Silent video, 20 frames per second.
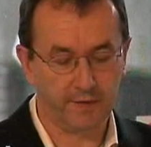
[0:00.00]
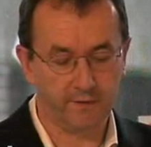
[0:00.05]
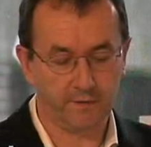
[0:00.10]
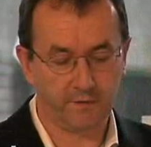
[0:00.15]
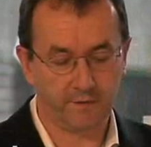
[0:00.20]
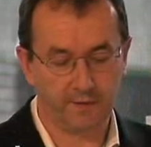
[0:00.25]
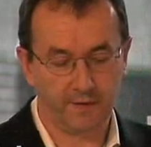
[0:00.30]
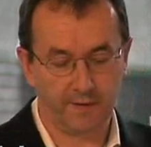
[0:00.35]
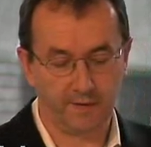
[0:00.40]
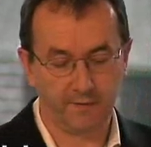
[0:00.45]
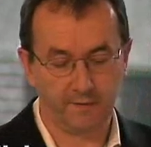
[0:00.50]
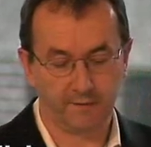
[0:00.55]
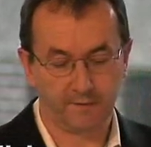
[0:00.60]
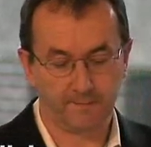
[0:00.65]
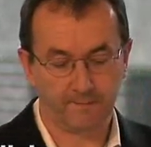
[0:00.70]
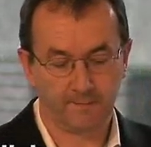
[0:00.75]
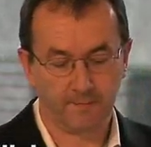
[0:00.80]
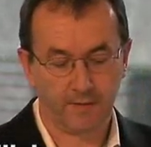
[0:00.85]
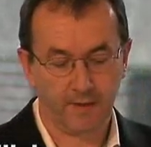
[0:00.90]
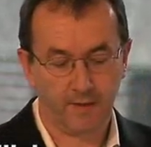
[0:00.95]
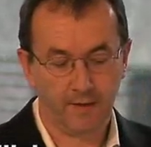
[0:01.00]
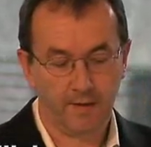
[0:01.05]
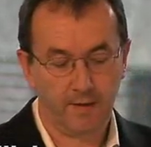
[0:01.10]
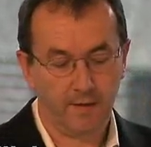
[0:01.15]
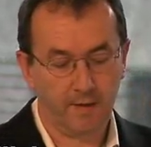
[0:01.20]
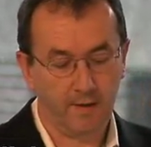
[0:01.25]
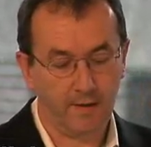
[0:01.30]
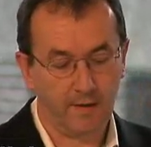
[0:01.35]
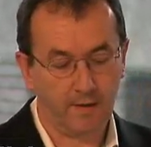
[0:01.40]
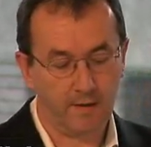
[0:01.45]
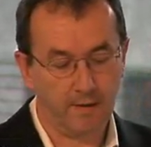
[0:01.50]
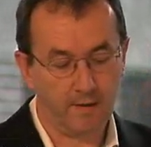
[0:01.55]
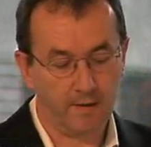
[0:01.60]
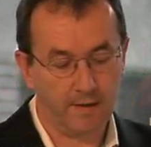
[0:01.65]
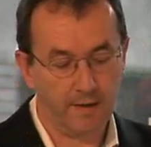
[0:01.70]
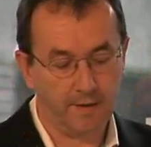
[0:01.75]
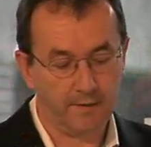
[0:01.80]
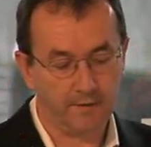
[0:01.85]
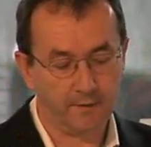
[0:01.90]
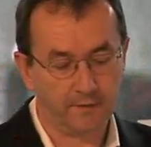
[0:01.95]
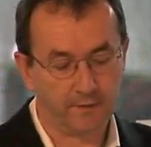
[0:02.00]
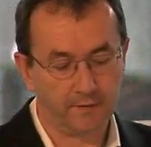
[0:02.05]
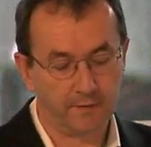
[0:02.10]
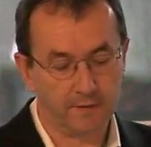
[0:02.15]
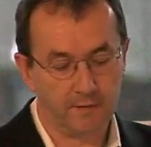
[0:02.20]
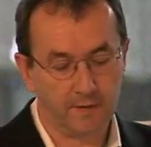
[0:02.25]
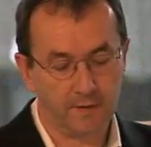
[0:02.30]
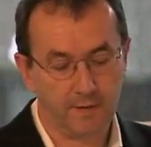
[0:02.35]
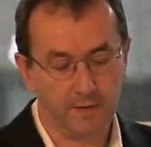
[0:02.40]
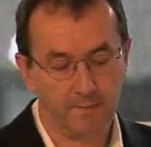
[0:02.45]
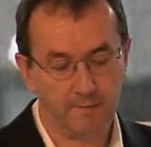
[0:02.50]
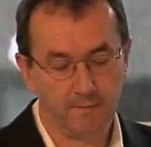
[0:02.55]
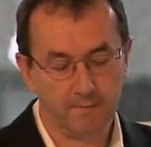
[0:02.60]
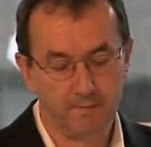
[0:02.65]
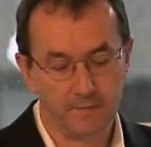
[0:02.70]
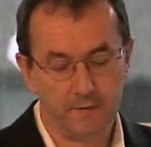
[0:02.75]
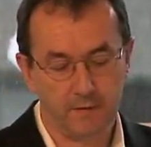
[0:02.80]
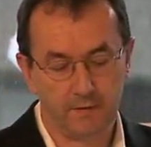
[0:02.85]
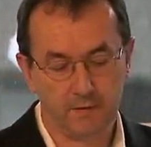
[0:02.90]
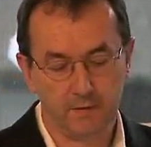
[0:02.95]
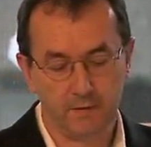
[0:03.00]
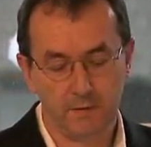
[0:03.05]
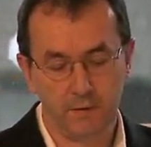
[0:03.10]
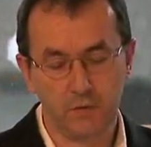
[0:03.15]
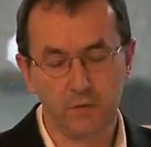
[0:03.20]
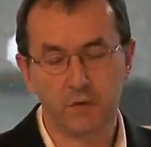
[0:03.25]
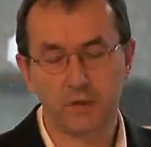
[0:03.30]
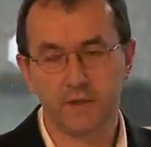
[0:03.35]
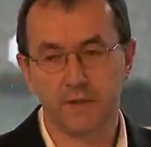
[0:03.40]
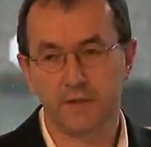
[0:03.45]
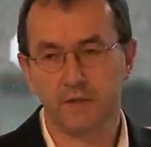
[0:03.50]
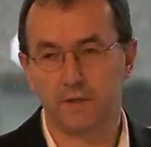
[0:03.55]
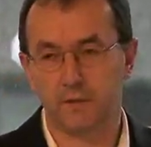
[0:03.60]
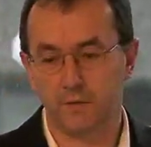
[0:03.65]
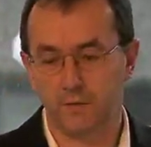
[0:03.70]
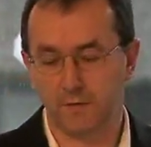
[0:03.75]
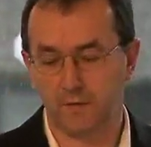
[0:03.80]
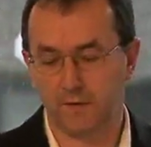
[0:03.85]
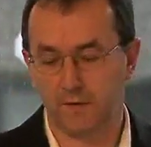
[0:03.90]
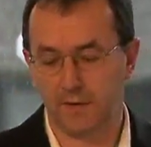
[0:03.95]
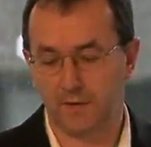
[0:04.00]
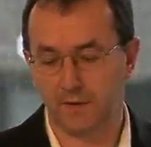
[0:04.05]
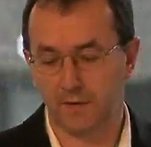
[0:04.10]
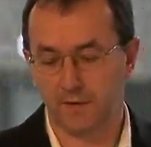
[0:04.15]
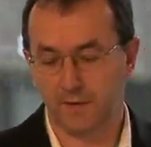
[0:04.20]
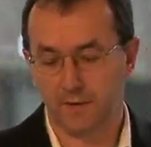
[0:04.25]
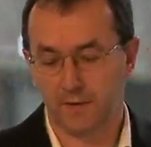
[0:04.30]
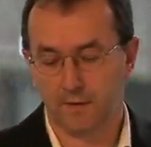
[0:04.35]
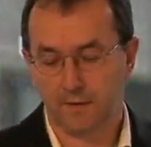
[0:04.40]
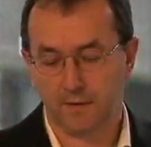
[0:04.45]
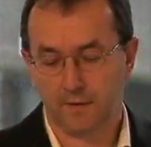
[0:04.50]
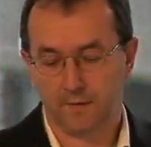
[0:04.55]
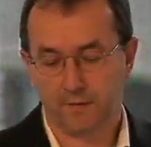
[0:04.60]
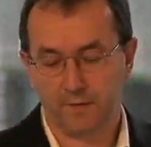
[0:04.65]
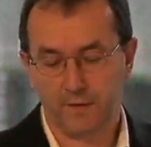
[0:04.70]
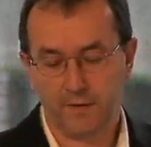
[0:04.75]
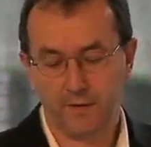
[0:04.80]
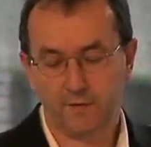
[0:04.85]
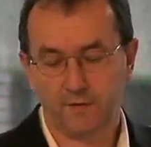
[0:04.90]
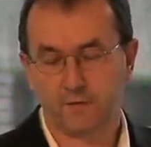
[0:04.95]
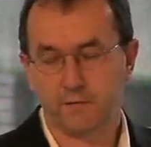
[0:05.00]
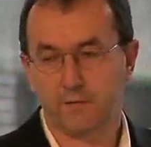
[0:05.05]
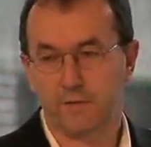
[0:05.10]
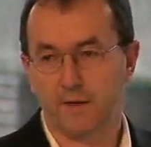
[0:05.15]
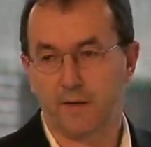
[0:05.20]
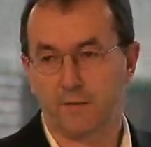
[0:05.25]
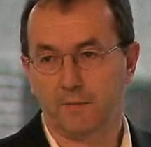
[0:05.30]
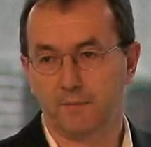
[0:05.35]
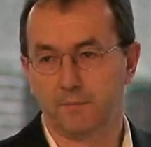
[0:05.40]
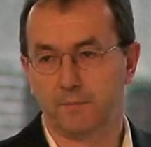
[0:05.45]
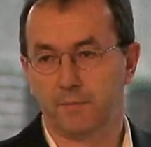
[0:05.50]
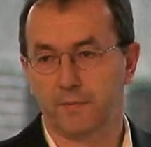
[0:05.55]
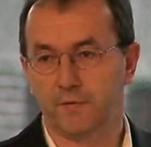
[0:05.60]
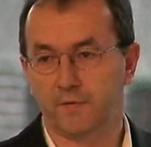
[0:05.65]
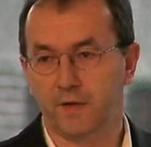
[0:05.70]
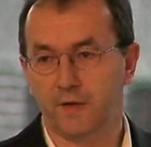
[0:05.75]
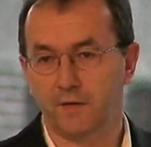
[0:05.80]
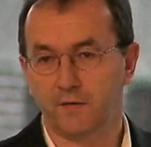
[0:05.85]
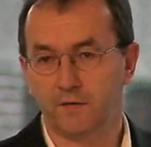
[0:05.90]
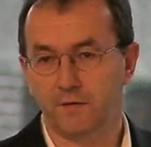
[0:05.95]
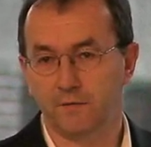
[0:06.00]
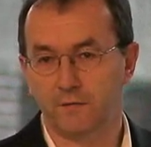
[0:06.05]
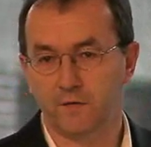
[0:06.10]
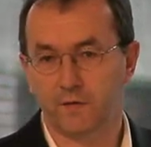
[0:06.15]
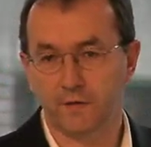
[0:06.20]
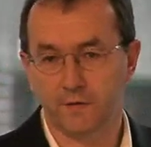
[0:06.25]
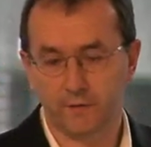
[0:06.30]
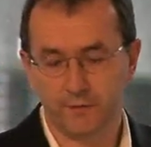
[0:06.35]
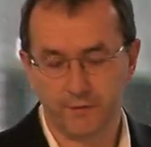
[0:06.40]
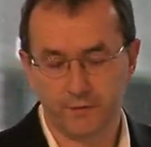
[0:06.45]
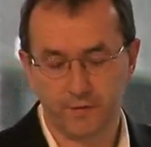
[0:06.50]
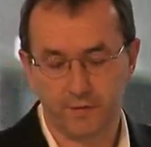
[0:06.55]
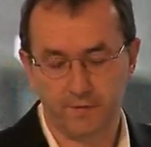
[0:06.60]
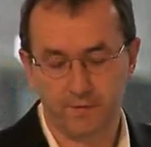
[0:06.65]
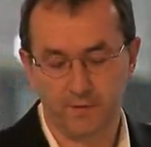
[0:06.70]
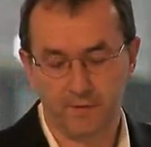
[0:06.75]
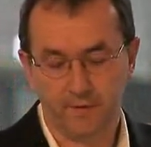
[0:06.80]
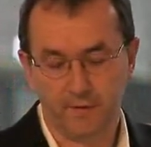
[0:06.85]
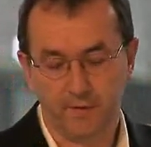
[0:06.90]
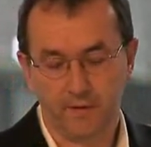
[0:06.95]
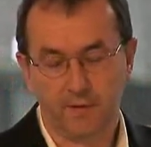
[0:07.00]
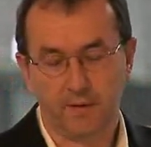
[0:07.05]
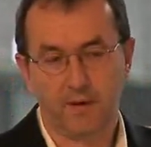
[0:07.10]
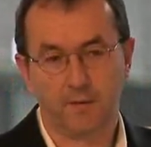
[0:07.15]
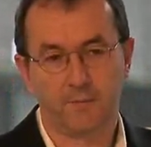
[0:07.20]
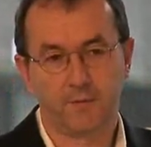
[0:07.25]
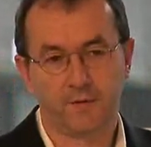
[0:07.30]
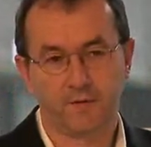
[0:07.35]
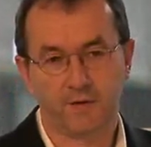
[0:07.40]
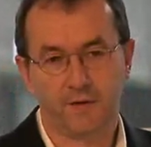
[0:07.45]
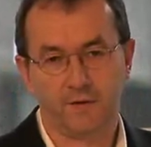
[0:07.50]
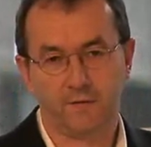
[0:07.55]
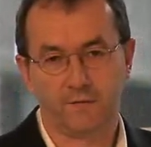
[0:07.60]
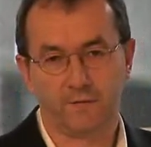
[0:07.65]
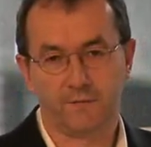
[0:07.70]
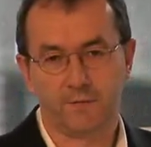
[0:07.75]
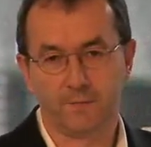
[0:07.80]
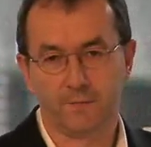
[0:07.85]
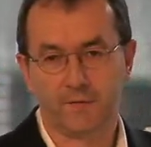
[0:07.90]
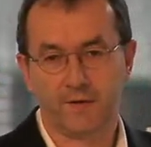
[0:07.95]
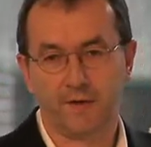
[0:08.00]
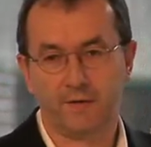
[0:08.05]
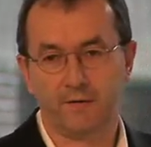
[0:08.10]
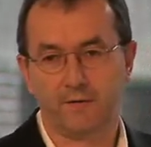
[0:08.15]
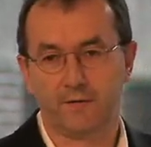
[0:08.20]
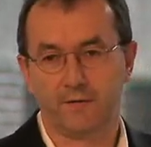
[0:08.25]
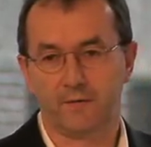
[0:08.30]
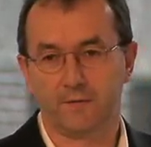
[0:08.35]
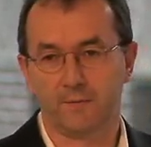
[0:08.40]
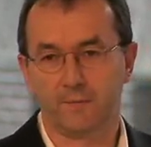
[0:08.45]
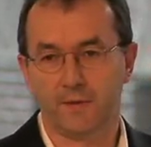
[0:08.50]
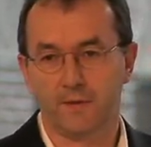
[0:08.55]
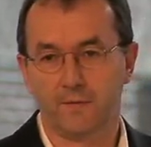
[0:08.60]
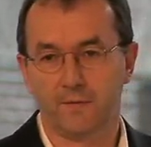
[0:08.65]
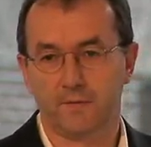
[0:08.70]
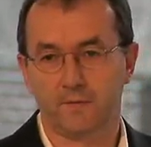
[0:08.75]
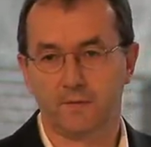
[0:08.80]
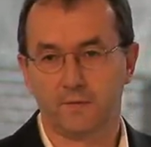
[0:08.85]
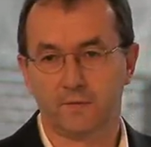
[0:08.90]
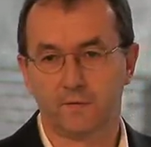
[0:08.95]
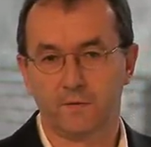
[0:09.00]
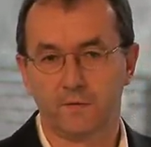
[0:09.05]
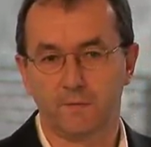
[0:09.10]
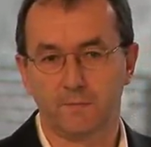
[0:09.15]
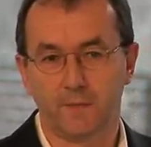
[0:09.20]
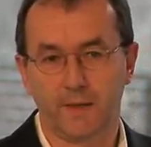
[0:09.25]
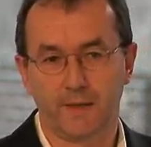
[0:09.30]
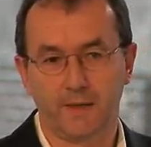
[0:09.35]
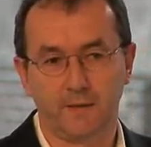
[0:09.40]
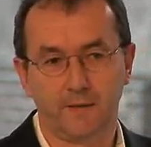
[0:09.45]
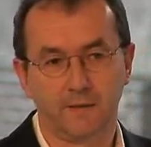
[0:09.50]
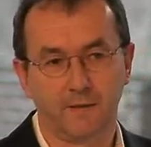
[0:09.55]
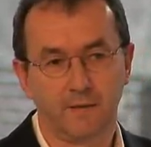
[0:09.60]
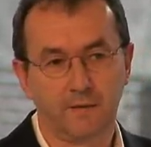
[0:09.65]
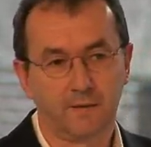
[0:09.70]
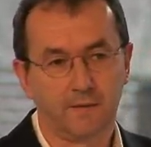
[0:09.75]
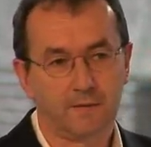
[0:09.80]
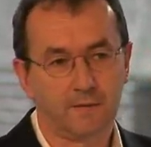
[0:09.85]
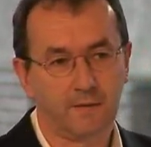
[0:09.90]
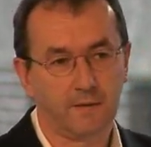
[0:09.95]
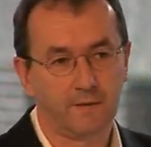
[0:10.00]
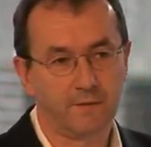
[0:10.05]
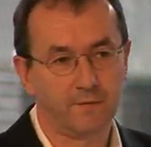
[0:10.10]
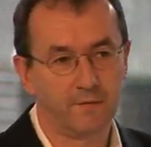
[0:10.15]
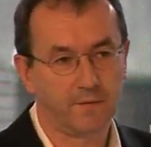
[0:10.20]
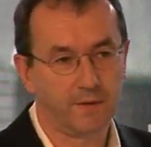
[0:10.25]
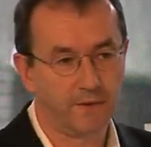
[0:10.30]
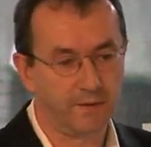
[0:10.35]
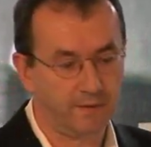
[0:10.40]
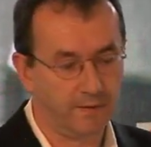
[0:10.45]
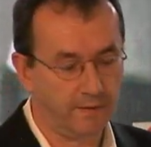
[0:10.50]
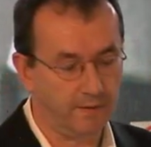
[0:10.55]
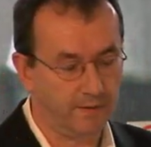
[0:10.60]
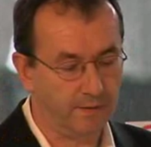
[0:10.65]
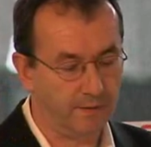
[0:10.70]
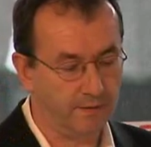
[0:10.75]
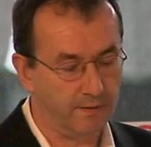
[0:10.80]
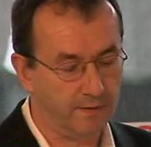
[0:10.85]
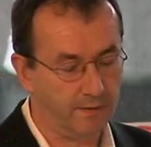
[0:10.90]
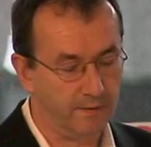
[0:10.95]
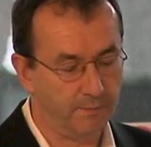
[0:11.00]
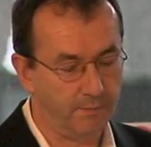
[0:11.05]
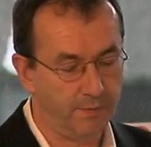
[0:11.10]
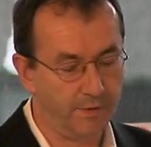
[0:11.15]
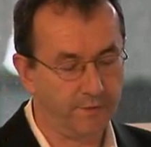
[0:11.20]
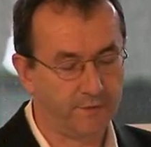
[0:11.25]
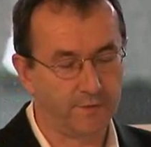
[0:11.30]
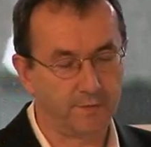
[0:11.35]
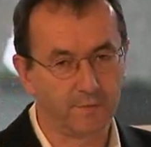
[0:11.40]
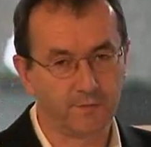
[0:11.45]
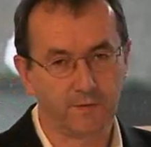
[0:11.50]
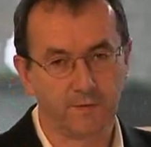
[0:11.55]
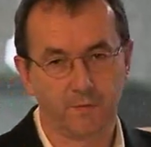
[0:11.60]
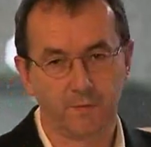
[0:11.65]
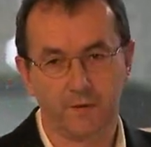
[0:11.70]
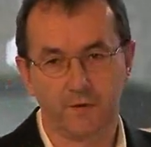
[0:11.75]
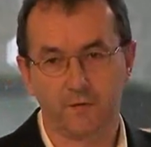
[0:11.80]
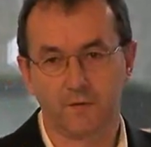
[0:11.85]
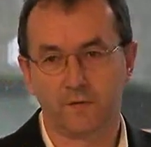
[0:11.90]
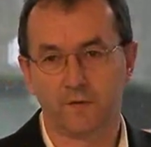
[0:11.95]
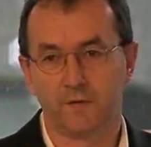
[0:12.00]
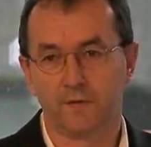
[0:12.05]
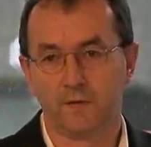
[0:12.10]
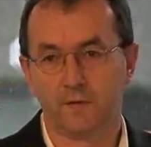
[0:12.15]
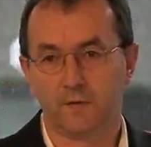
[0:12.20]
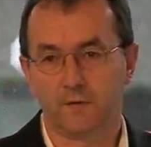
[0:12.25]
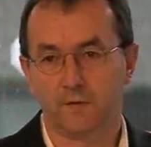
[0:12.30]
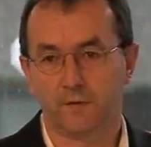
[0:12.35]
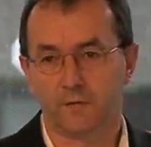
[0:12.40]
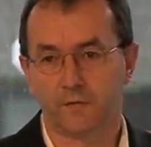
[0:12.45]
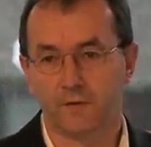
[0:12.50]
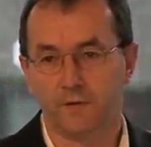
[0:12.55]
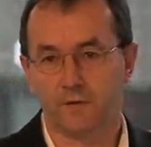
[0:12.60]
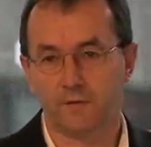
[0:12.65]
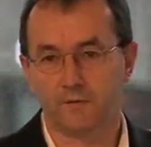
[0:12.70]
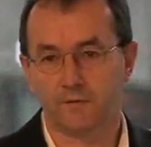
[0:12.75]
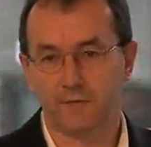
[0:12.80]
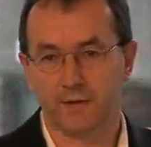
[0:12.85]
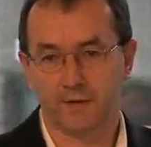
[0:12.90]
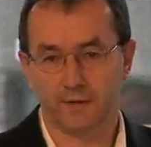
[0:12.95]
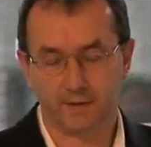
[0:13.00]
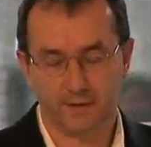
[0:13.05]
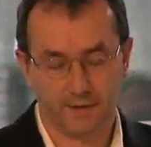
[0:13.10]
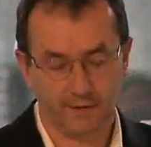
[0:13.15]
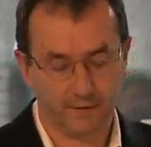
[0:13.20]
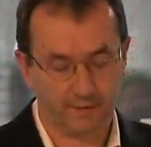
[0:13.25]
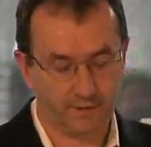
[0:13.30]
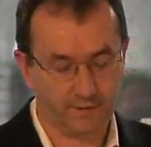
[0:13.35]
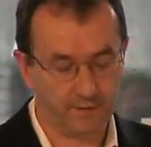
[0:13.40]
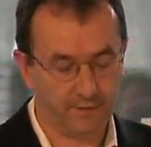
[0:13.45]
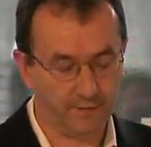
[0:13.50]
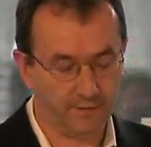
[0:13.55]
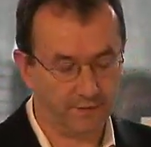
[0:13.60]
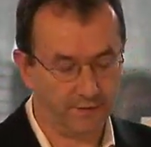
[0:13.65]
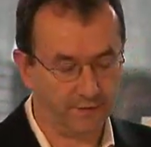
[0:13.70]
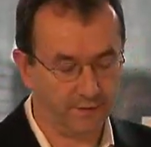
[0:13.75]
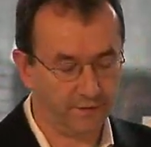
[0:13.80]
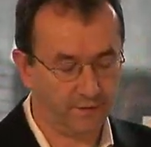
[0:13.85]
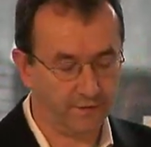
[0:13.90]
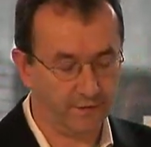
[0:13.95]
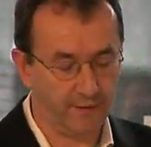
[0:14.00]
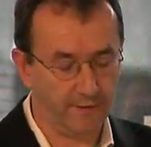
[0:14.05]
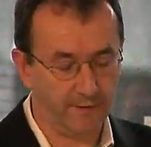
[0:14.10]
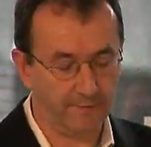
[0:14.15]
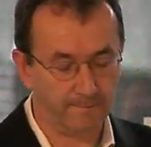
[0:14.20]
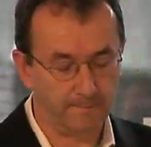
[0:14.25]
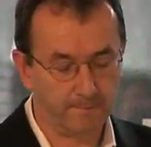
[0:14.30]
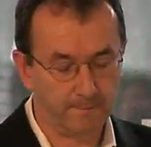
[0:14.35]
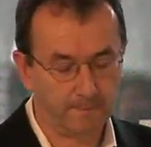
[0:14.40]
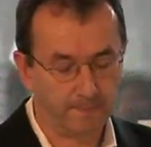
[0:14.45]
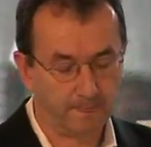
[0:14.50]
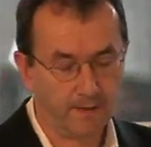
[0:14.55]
internet, and usually using fears around protection of children and protection from terrorism. Those are the two main kind of prisms in which control and regulation is seen.